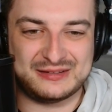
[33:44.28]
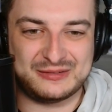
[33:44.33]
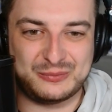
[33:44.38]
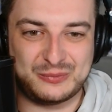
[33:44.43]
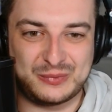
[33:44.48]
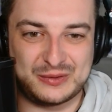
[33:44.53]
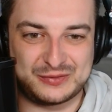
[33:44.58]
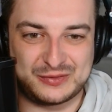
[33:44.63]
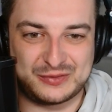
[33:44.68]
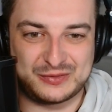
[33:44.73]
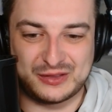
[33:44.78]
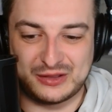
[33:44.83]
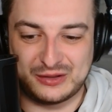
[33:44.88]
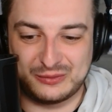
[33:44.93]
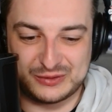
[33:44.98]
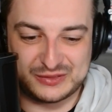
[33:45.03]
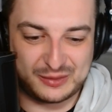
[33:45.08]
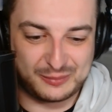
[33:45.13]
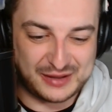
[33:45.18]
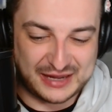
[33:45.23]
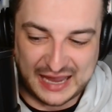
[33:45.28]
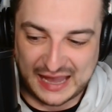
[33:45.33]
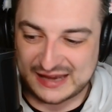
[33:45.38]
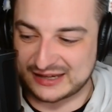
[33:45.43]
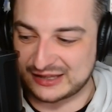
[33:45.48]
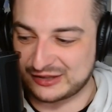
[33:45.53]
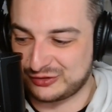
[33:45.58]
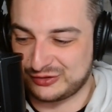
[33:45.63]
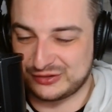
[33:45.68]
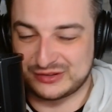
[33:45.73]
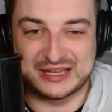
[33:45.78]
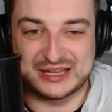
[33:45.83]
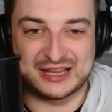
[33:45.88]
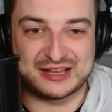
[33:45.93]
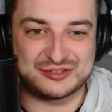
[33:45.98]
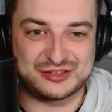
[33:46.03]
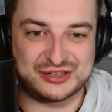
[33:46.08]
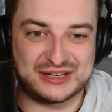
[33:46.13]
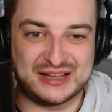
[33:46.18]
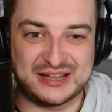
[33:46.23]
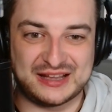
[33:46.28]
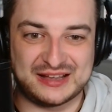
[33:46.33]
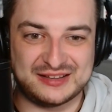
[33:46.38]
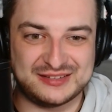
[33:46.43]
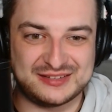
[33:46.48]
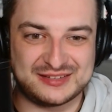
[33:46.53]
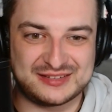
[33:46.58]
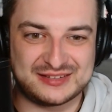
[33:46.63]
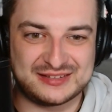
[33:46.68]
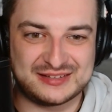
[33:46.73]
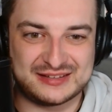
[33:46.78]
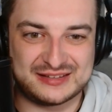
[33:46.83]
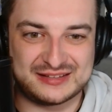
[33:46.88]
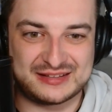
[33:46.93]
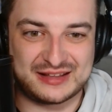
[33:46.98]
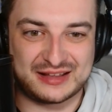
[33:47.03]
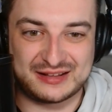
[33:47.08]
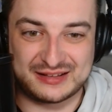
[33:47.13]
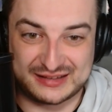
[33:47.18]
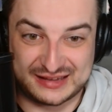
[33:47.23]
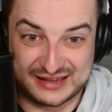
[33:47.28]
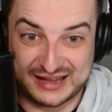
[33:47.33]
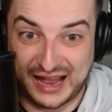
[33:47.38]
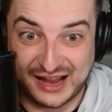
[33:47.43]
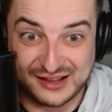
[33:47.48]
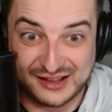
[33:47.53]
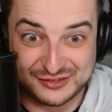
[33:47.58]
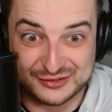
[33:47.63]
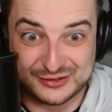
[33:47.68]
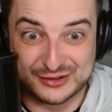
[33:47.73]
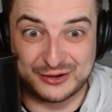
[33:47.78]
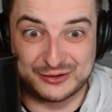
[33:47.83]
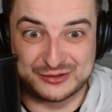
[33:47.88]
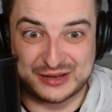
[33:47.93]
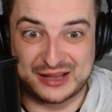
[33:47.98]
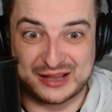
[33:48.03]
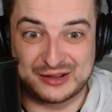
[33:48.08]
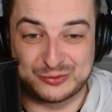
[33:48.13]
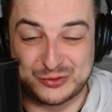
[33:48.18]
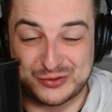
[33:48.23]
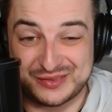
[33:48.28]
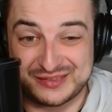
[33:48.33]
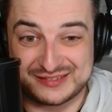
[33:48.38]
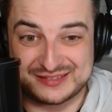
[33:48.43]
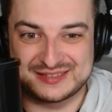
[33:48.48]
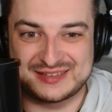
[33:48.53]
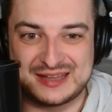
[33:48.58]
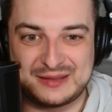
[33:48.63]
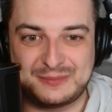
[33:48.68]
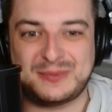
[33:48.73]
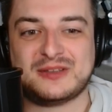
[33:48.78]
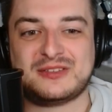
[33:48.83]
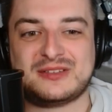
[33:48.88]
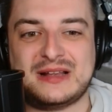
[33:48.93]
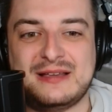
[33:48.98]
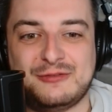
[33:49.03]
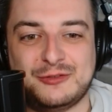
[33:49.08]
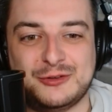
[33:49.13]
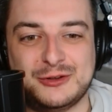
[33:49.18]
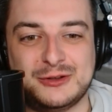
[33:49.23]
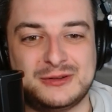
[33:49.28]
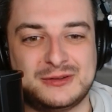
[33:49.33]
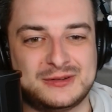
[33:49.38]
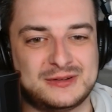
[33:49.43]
with the mechanics or the engineers. It has to go down to the deepest level.